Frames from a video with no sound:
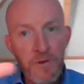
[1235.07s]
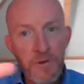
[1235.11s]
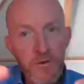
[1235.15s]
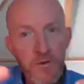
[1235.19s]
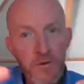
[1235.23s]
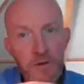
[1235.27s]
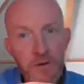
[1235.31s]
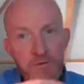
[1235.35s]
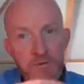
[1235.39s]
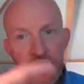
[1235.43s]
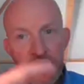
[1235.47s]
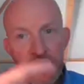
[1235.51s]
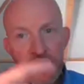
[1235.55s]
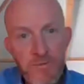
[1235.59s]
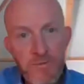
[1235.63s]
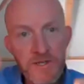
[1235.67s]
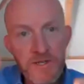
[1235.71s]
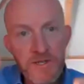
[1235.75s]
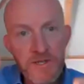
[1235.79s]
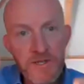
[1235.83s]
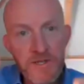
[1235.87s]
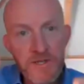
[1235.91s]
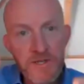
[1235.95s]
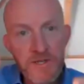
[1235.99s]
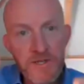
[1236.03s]

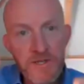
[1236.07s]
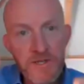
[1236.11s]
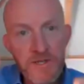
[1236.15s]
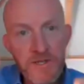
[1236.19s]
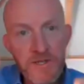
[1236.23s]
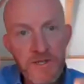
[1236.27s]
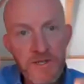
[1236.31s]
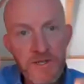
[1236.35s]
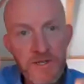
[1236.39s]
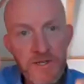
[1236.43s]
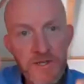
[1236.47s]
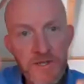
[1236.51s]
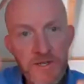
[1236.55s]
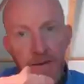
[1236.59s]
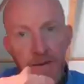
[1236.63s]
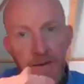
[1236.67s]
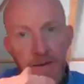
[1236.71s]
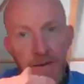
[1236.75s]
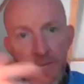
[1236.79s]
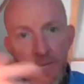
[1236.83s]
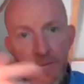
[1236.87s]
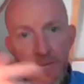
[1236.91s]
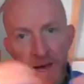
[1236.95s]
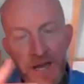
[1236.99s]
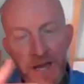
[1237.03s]
contributing like
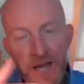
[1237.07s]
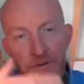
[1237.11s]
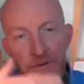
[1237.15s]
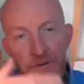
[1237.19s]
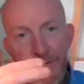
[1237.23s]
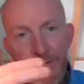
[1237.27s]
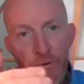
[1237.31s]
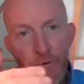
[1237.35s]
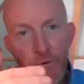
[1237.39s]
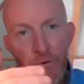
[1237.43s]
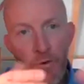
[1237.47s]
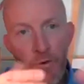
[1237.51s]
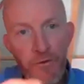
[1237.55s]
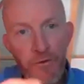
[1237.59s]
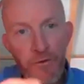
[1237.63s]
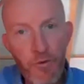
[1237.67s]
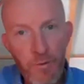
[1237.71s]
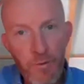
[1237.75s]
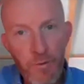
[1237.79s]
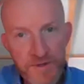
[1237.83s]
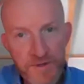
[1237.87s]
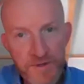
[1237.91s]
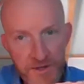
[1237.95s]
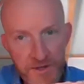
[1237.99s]
back and forth, or was